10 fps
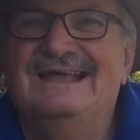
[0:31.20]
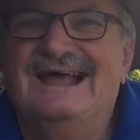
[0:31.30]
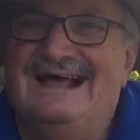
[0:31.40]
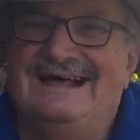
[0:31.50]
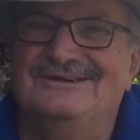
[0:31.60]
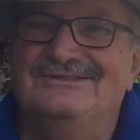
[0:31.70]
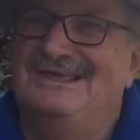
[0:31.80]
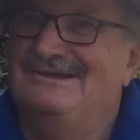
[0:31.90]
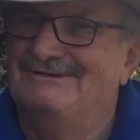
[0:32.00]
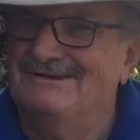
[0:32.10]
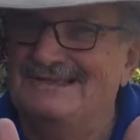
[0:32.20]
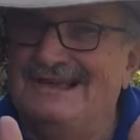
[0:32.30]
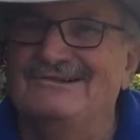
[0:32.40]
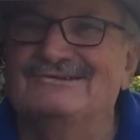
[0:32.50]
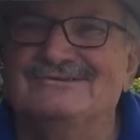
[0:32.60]
Good thing we've got the
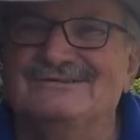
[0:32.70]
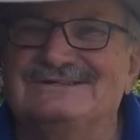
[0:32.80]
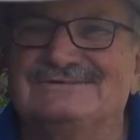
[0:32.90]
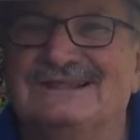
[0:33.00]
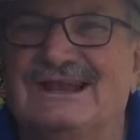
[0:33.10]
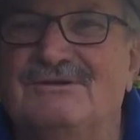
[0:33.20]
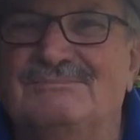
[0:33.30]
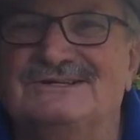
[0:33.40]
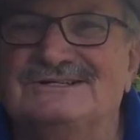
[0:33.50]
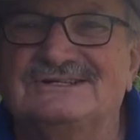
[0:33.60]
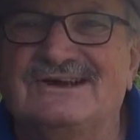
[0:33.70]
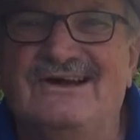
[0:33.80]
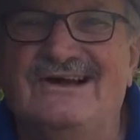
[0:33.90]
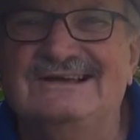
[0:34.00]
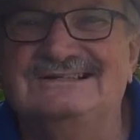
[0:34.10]
old cruiser with the low pressure
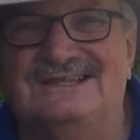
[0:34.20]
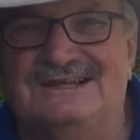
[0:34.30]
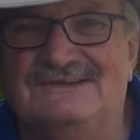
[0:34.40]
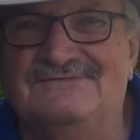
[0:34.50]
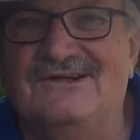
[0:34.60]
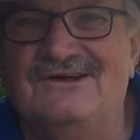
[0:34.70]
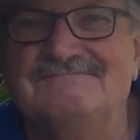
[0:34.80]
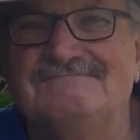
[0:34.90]
tyres and the diff lock.